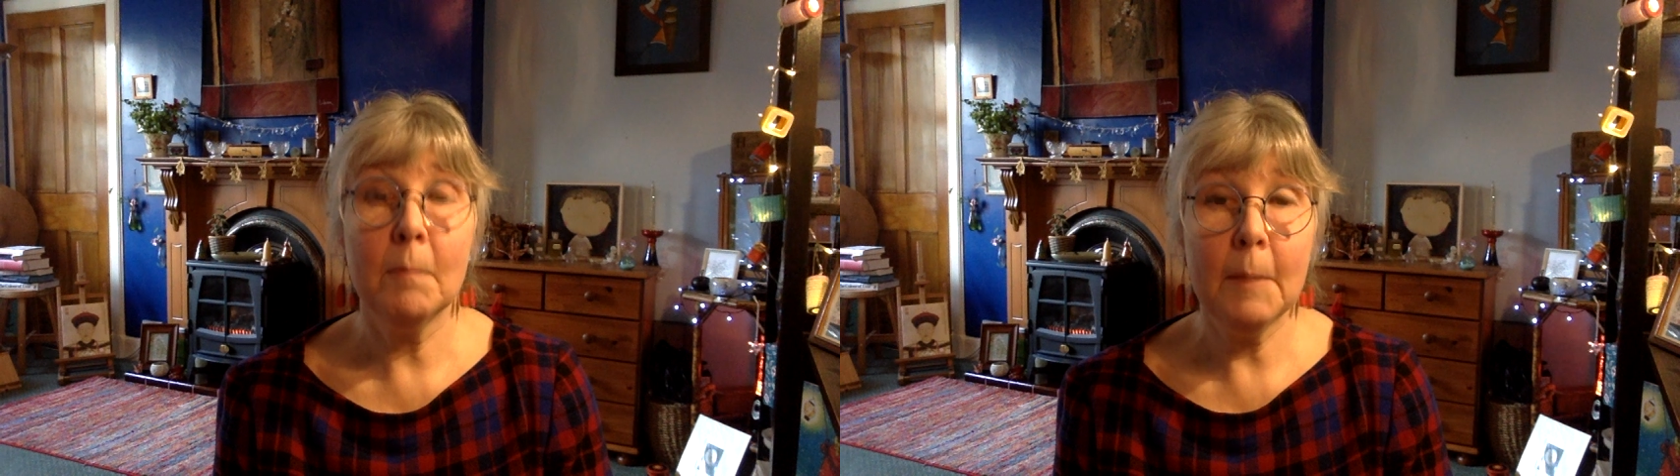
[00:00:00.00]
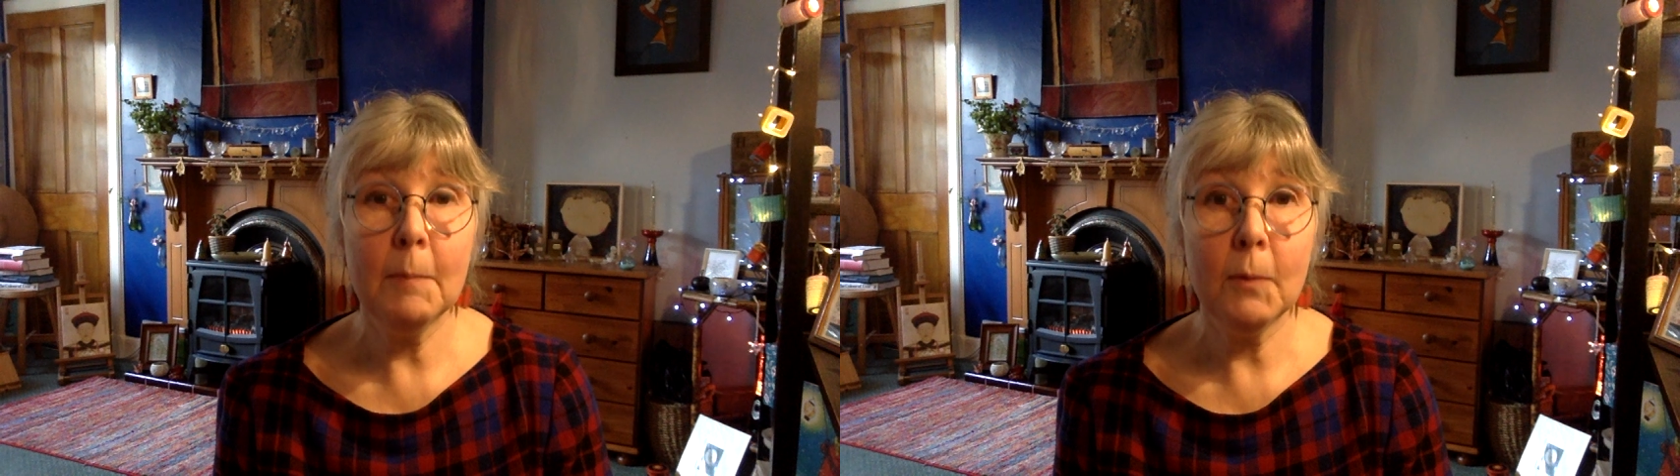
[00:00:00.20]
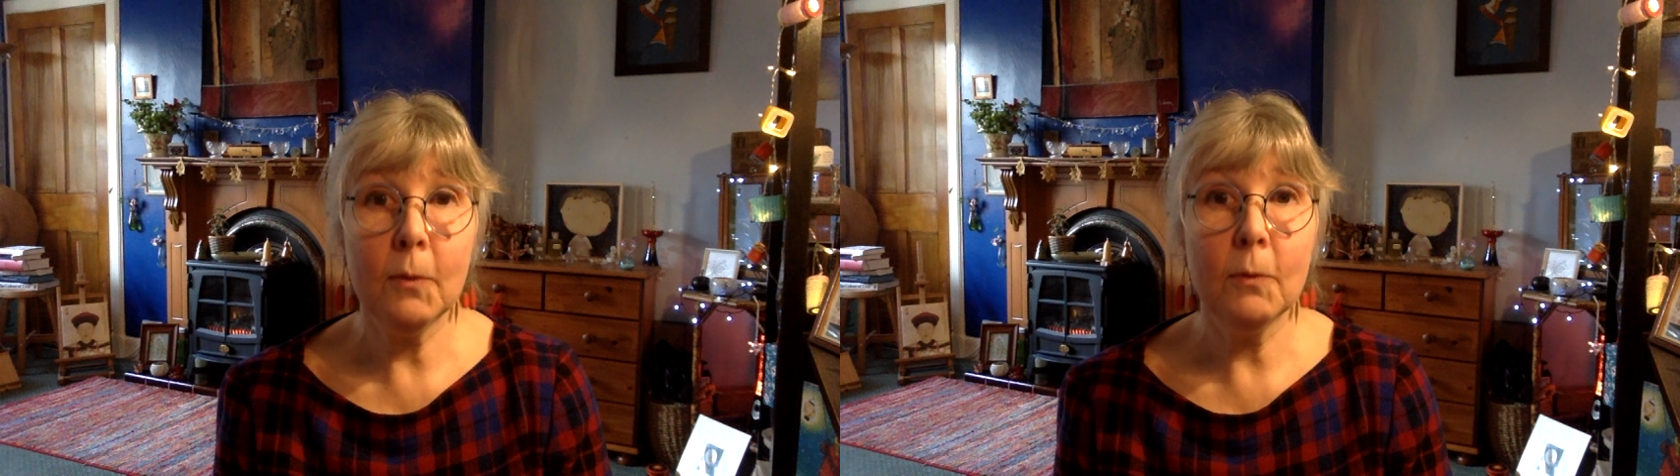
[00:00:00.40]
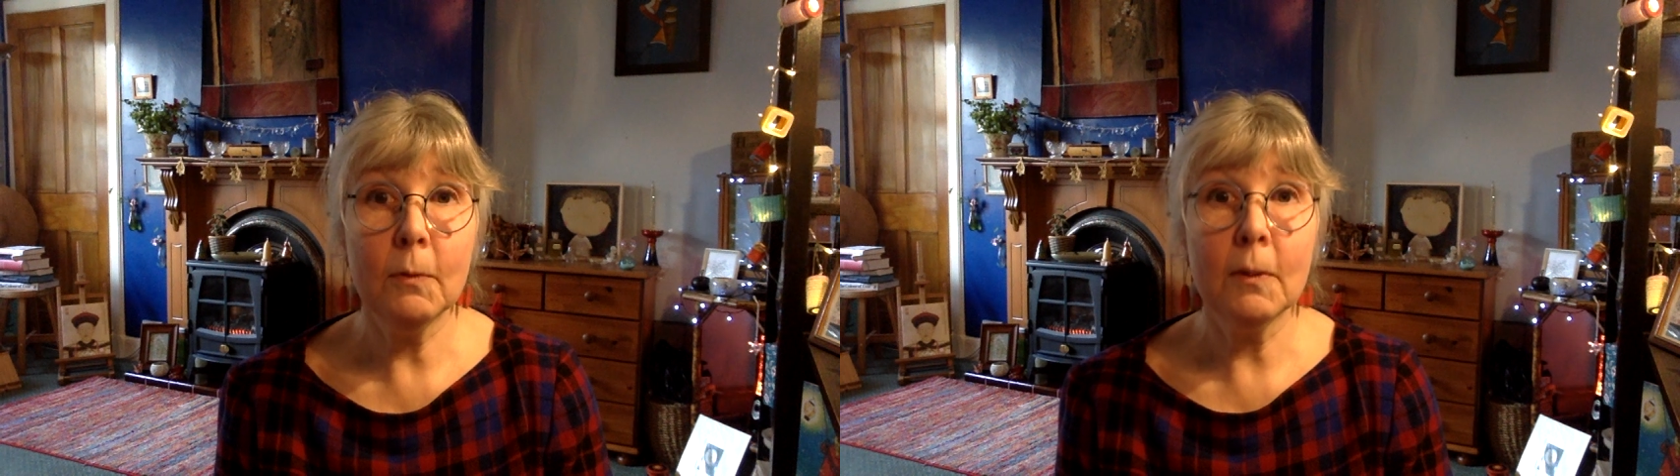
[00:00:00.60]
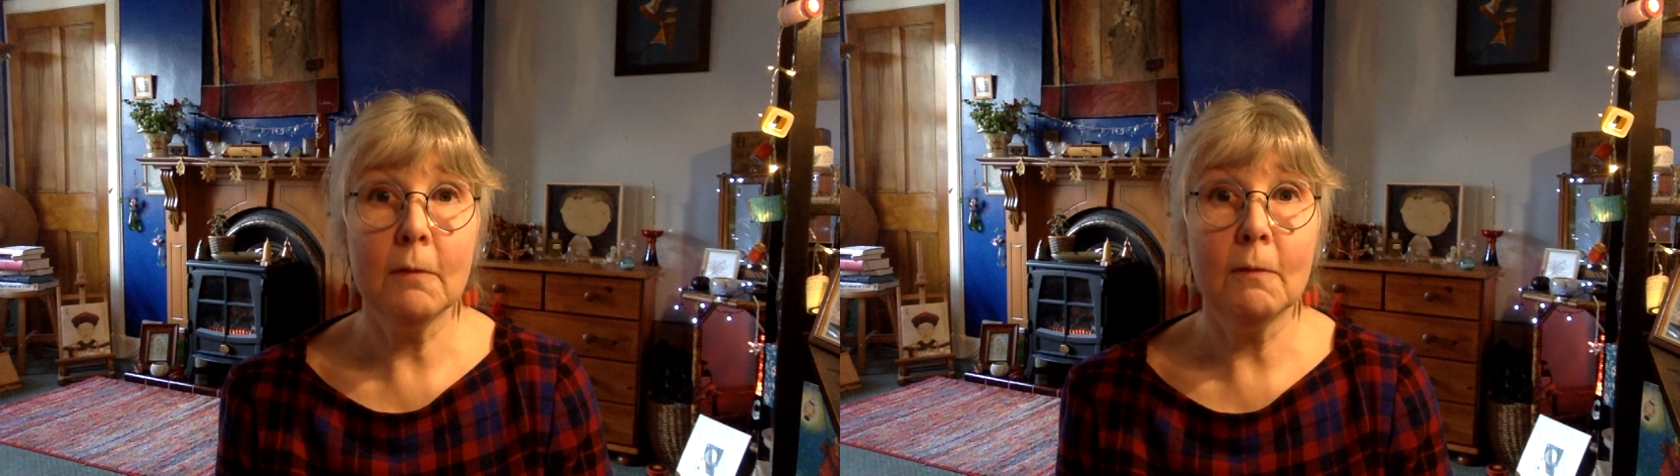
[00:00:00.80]
people who
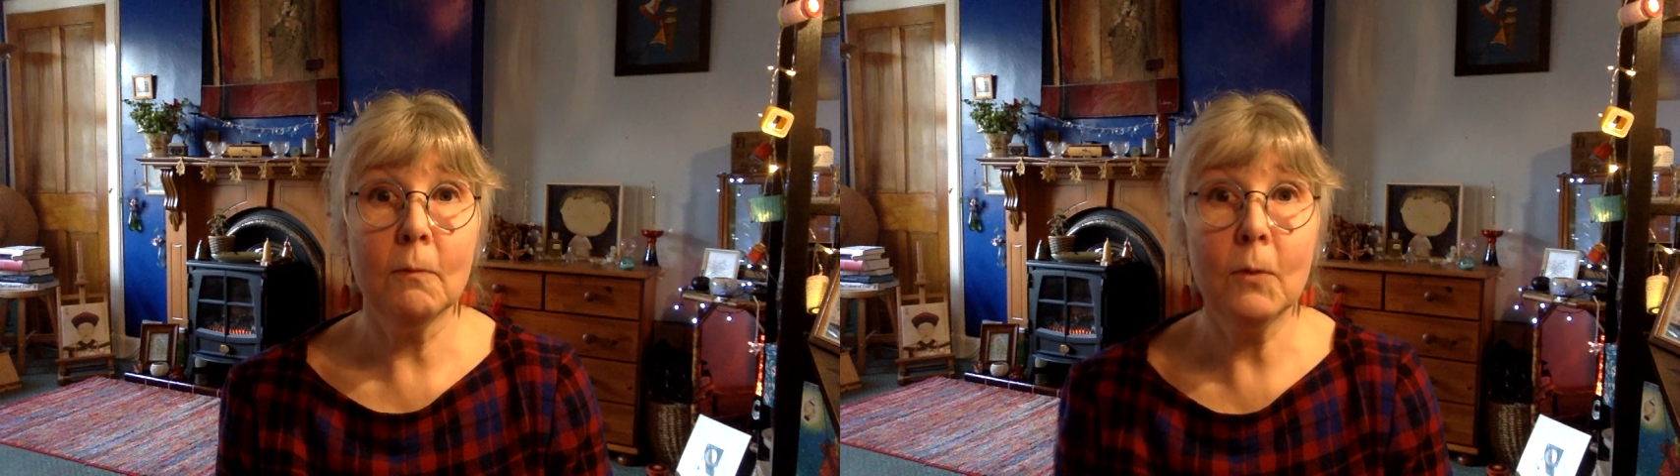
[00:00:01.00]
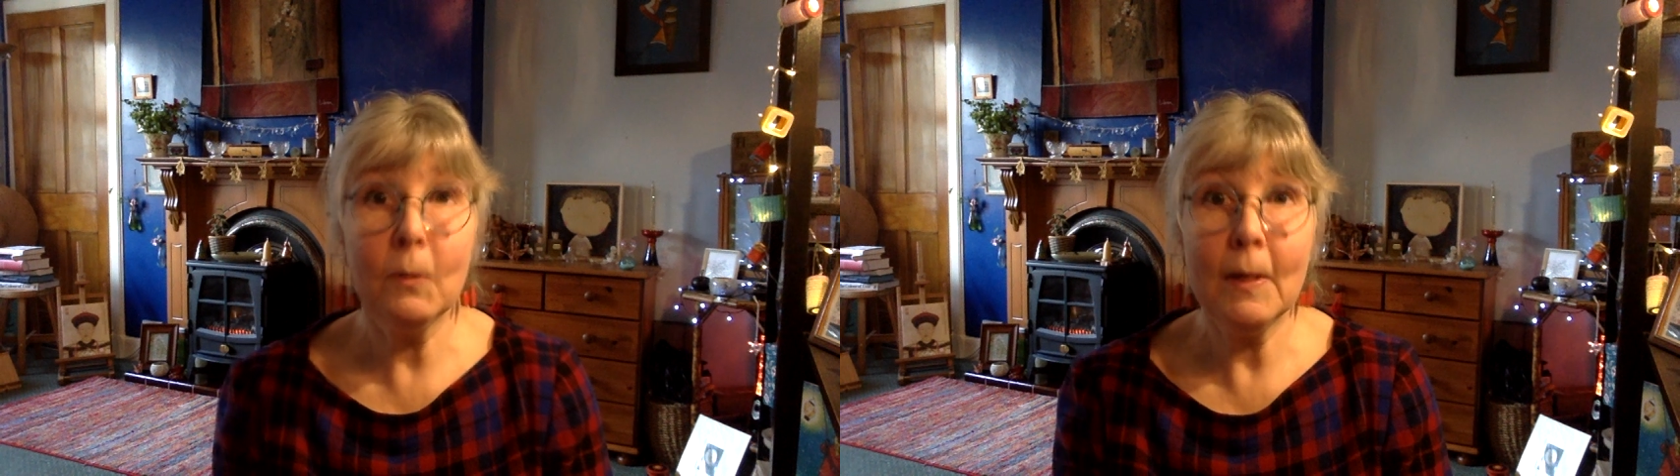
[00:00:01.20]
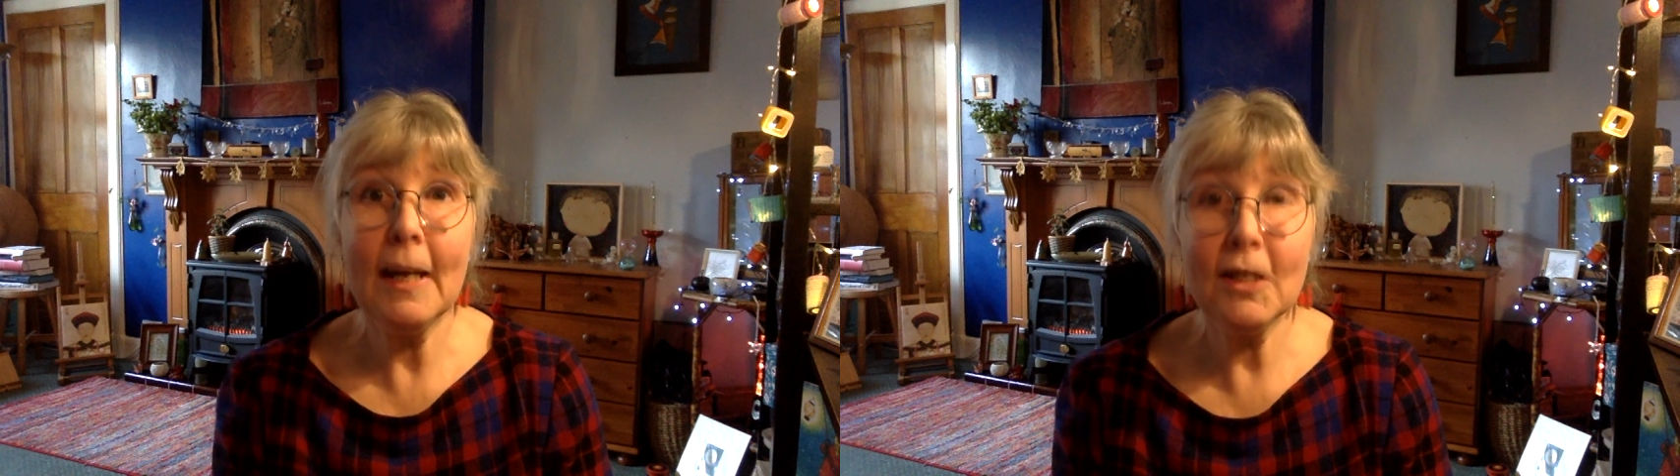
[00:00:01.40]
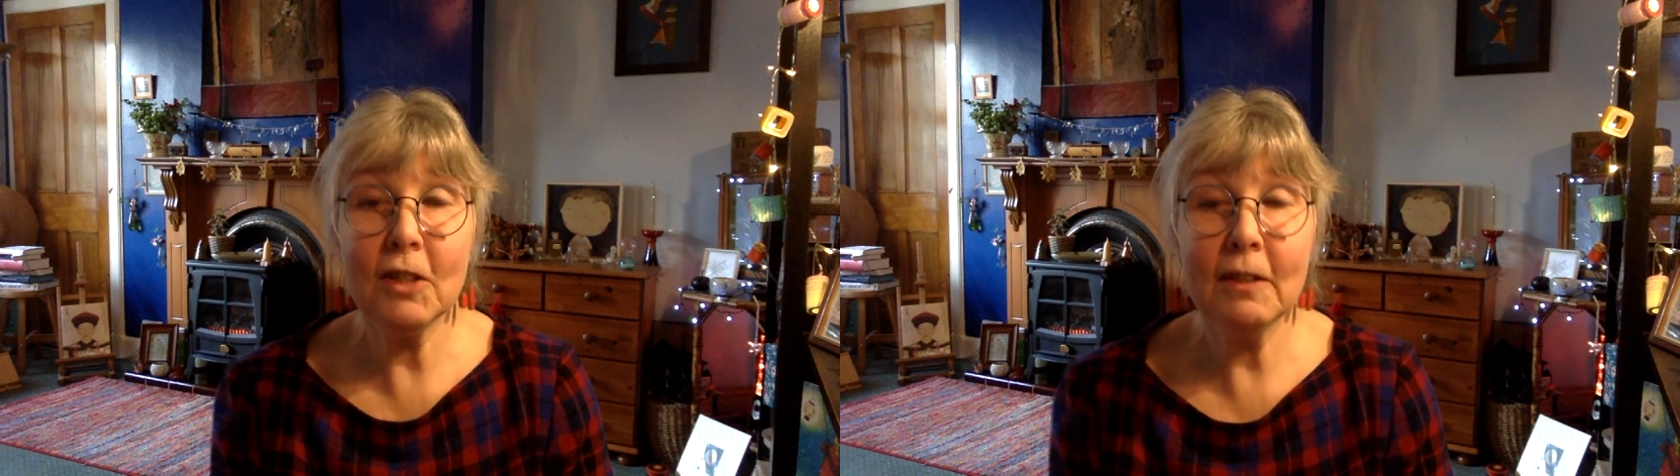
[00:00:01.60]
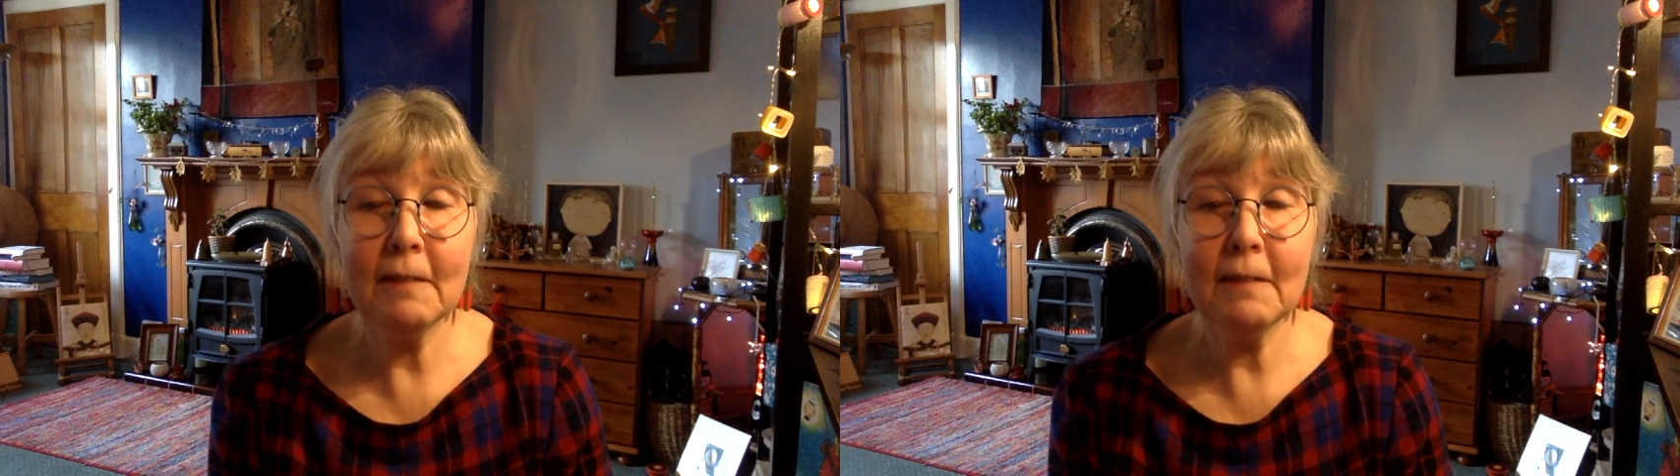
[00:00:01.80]
were actually